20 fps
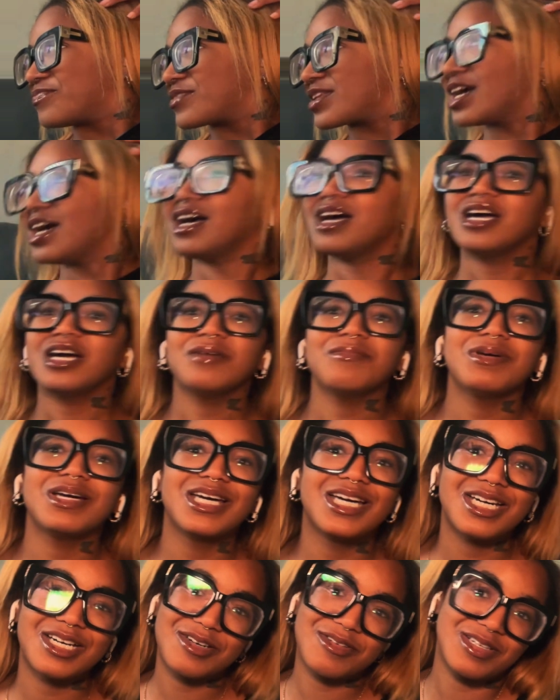Um,
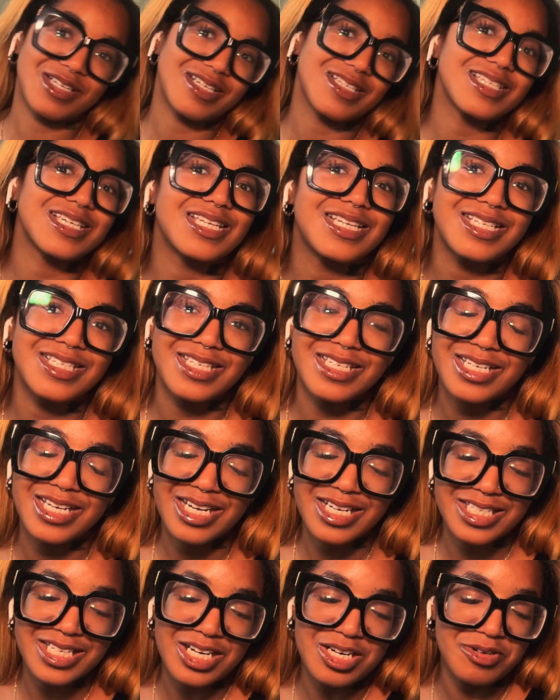what else can I tell you?
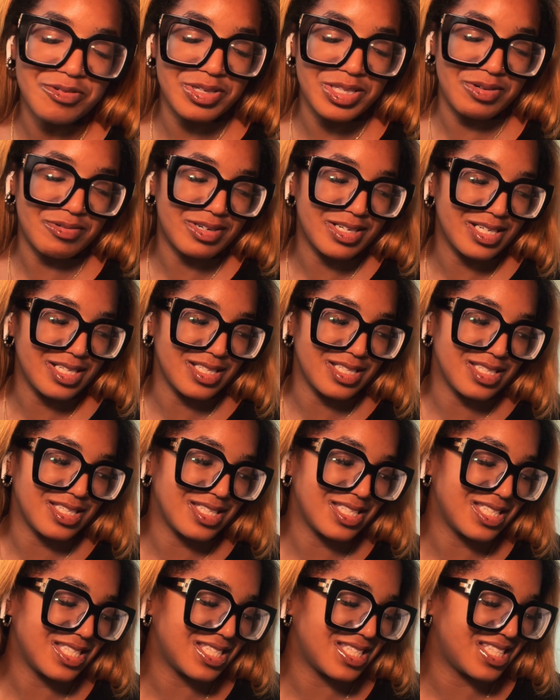Because I don't really want
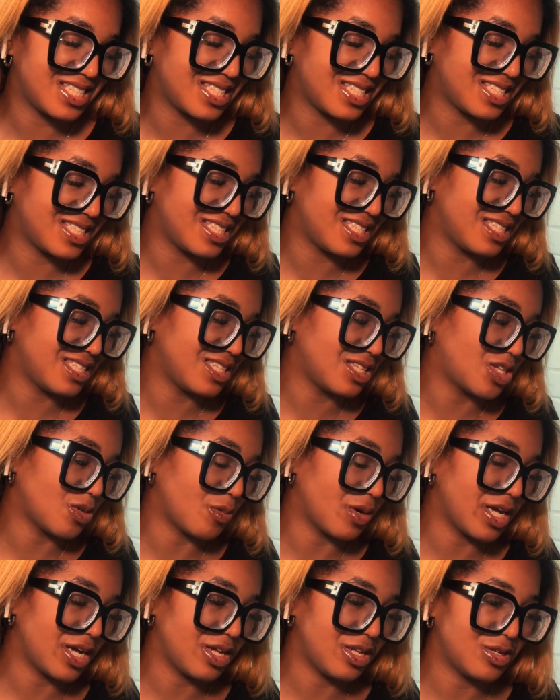to
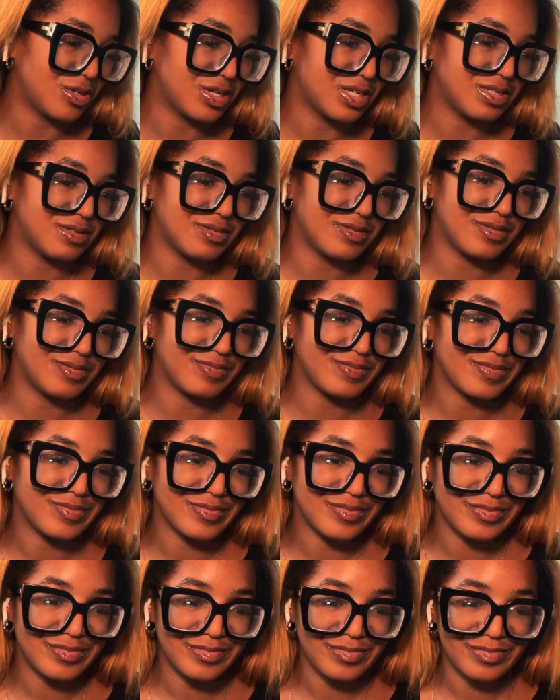dwell on
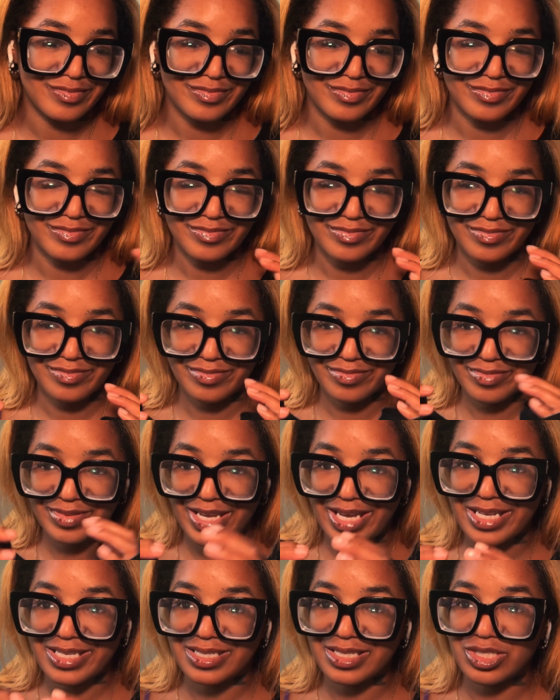
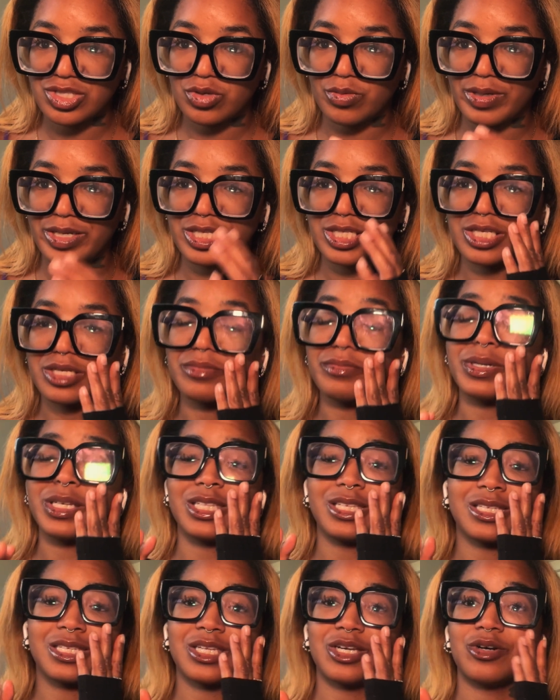that situation, but
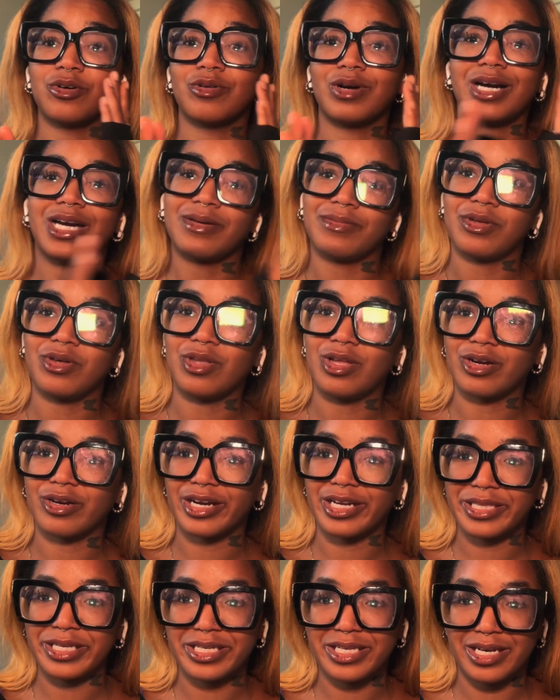just know I am no longer
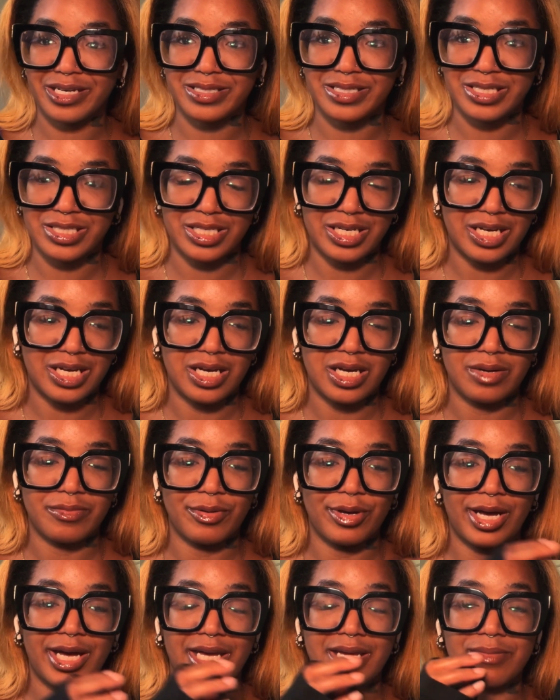at that toxic job.
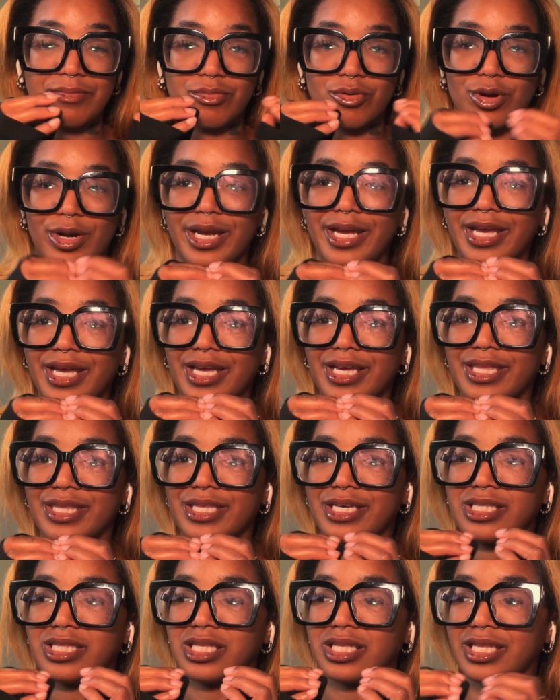I am praying
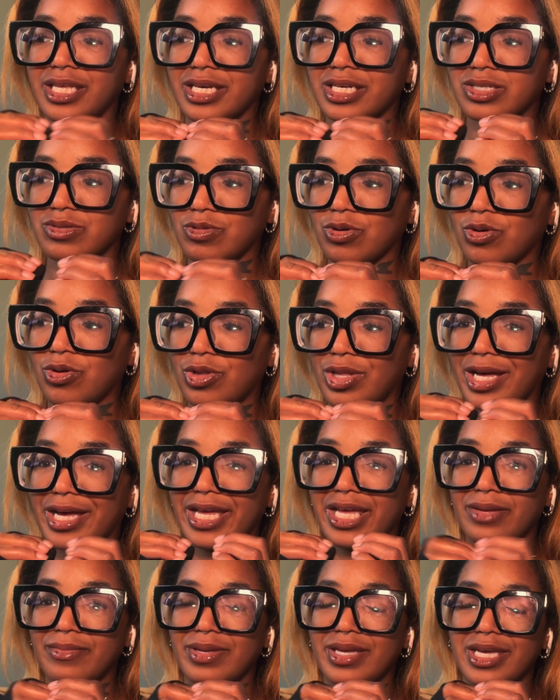that the next role I
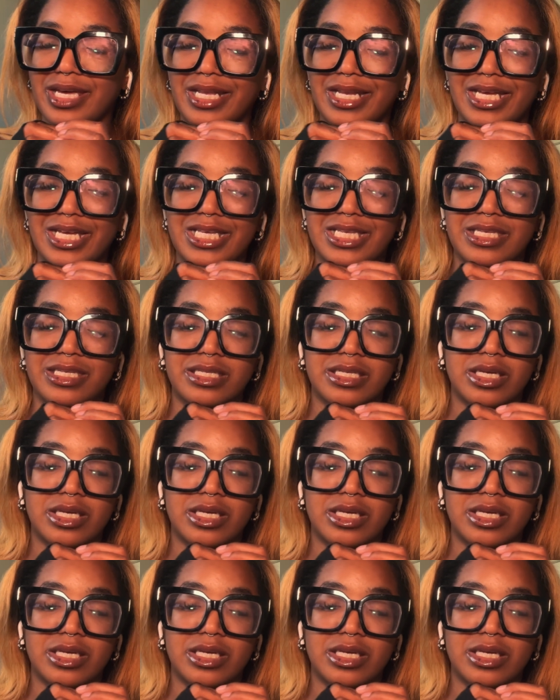am in is